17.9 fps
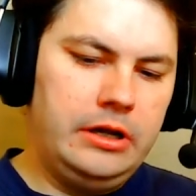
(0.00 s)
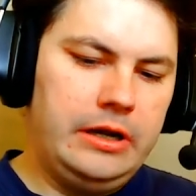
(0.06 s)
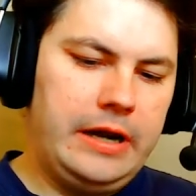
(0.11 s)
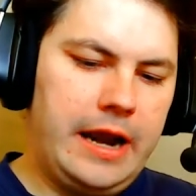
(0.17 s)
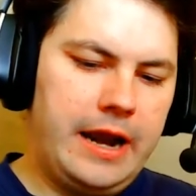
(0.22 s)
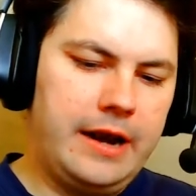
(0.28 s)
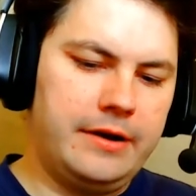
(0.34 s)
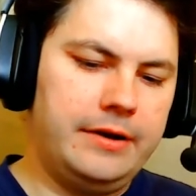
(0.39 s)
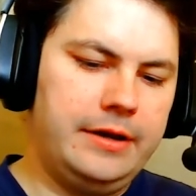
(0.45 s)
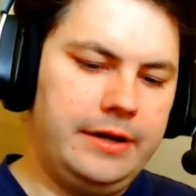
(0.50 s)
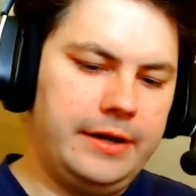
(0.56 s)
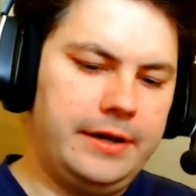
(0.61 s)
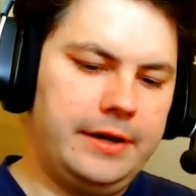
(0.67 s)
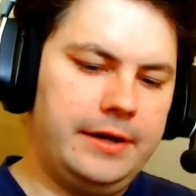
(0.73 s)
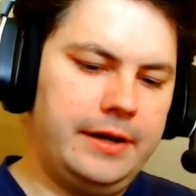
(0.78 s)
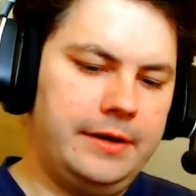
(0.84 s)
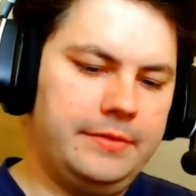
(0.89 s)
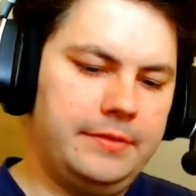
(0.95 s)
area
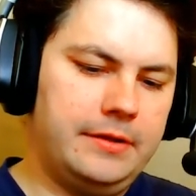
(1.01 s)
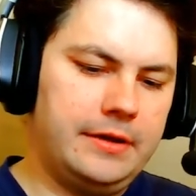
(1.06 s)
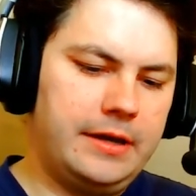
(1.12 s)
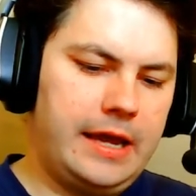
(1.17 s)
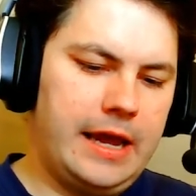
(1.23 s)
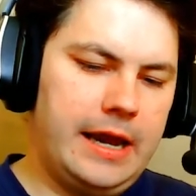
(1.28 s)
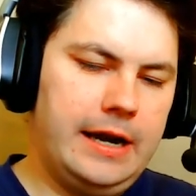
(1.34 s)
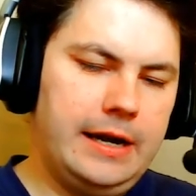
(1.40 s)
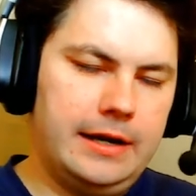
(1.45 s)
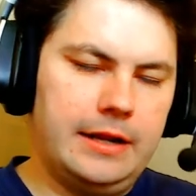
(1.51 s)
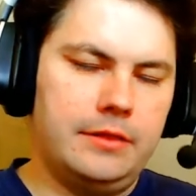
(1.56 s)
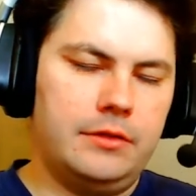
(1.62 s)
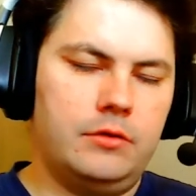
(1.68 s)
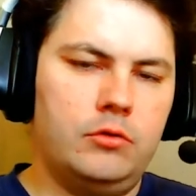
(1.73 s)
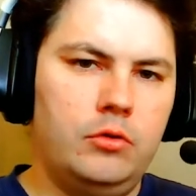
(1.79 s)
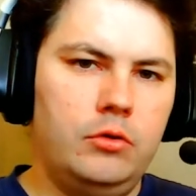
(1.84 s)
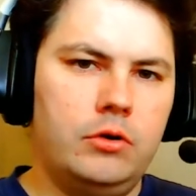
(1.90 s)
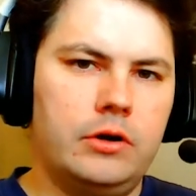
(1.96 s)
in the canon and the
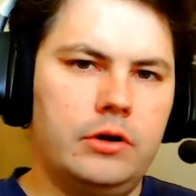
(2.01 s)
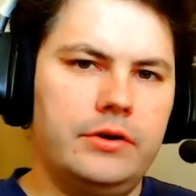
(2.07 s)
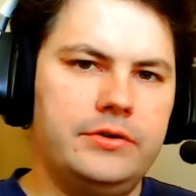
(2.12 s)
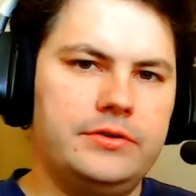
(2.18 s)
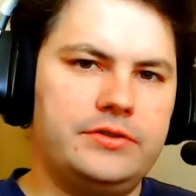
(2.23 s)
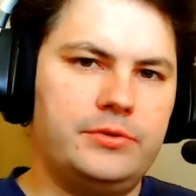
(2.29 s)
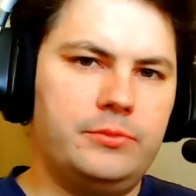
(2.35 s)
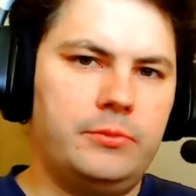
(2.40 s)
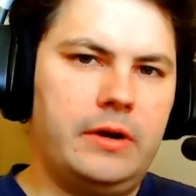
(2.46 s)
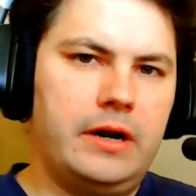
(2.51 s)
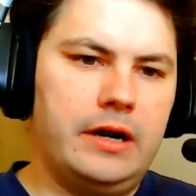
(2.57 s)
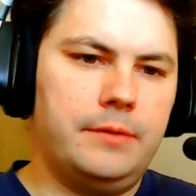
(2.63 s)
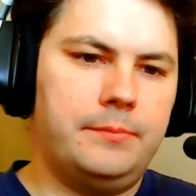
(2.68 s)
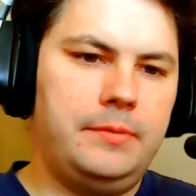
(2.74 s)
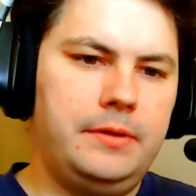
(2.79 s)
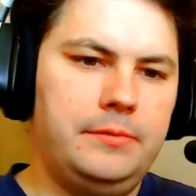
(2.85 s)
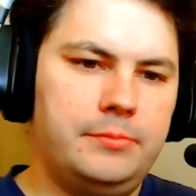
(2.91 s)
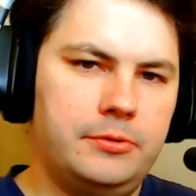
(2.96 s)
lore to where
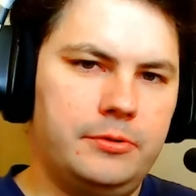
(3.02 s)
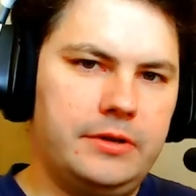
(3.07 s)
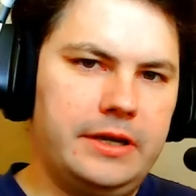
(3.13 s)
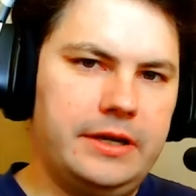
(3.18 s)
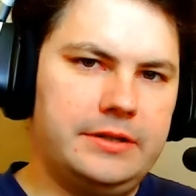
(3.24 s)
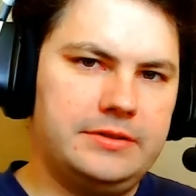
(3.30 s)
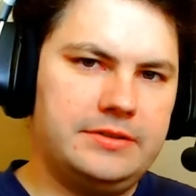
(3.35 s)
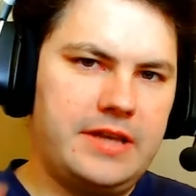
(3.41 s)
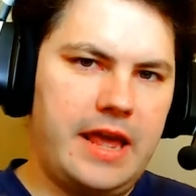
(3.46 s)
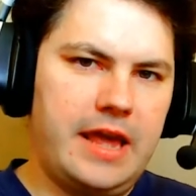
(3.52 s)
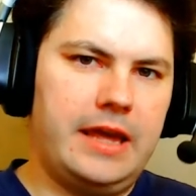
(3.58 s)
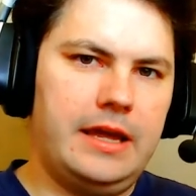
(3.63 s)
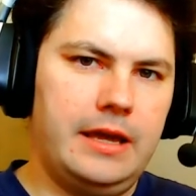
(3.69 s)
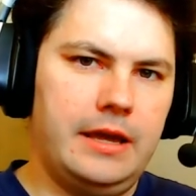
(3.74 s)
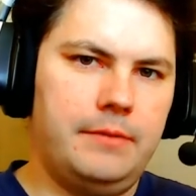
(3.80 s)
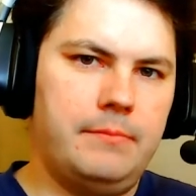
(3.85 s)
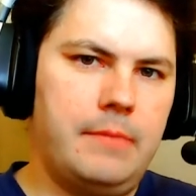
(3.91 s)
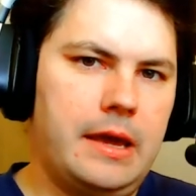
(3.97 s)
people can take it
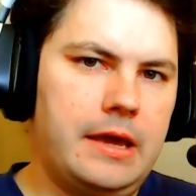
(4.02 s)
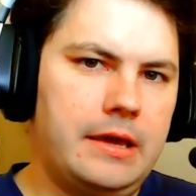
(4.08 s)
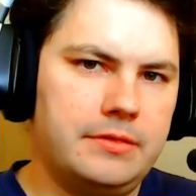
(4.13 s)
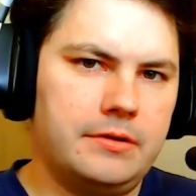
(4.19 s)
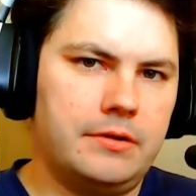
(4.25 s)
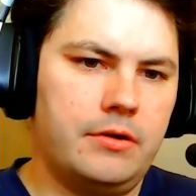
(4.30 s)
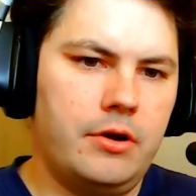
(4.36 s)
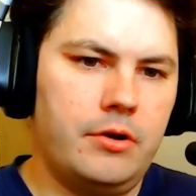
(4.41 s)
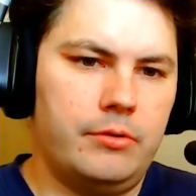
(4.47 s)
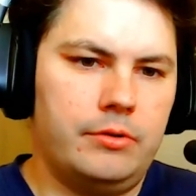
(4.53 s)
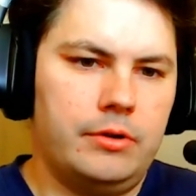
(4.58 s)
and make it their own.